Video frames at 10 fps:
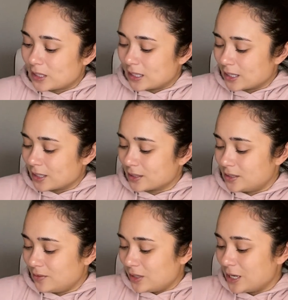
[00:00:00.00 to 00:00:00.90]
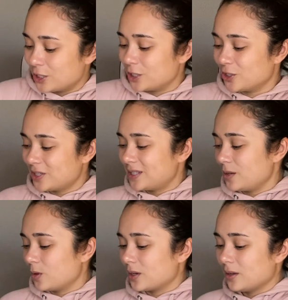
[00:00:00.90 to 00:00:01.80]
here, Divination, just see
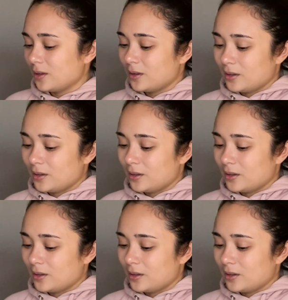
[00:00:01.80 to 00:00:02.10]
what,